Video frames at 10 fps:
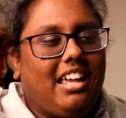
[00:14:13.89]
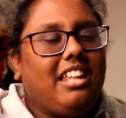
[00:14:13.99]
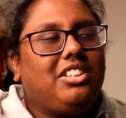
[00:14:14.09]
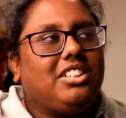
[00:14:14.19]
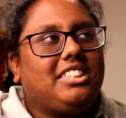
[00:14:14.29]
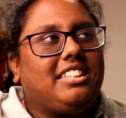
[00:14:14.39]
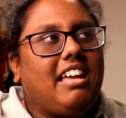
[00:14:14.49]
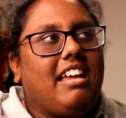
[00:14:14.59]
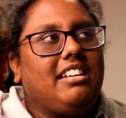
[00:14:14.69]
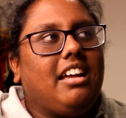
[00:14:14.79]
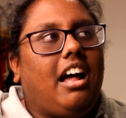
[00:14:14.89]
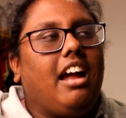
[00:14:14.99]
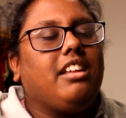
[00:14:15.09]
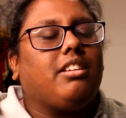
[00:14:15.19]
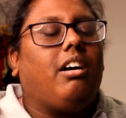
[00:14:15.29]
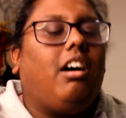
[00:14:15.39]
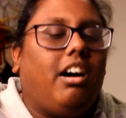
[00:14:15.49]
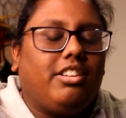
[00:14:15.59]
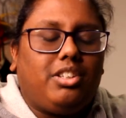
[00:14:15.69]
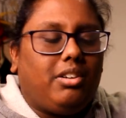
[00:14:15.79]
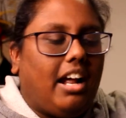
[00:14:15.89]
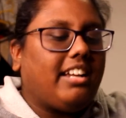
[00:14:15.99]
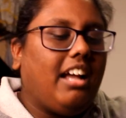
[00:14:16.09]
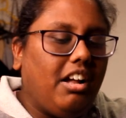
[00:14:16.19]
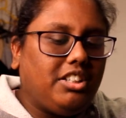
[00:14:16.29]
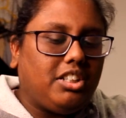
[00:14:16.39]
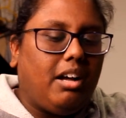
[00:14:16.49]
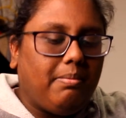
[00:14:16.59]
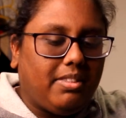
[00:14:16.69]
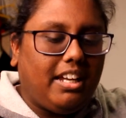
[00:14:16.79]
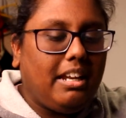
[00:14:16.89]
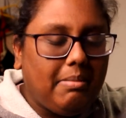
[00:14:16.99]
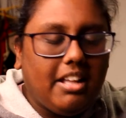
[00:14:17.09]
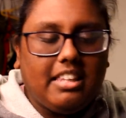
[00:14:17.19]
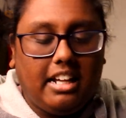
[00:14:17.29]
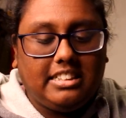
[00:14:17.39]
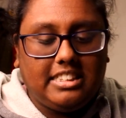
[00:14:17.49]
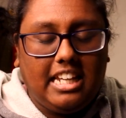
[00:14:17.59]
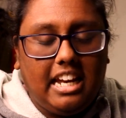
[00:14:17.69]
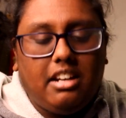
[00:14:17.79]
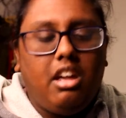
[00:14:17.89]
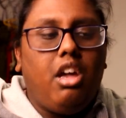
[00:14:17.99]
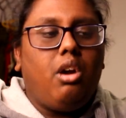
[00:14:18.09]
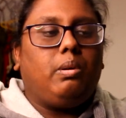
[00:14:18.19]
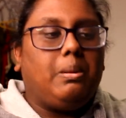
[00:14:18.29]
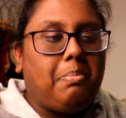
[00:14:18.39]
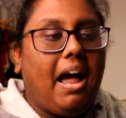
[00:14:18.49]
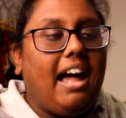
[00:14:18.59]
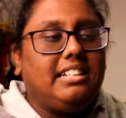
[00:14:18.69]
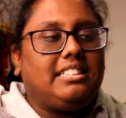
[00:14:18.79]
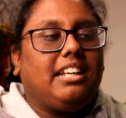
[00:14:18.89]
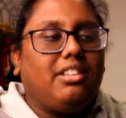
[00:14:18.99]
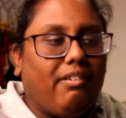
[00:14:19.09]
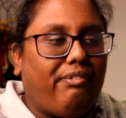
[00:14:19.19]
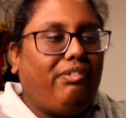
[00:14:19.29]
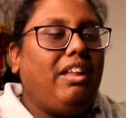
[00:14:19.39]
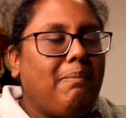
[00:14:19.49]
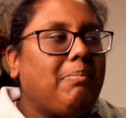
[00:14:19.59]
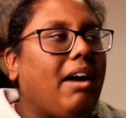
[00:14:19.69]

And just then, I, oh, dude, I can't stop thinking about that scene with Paz and the flip.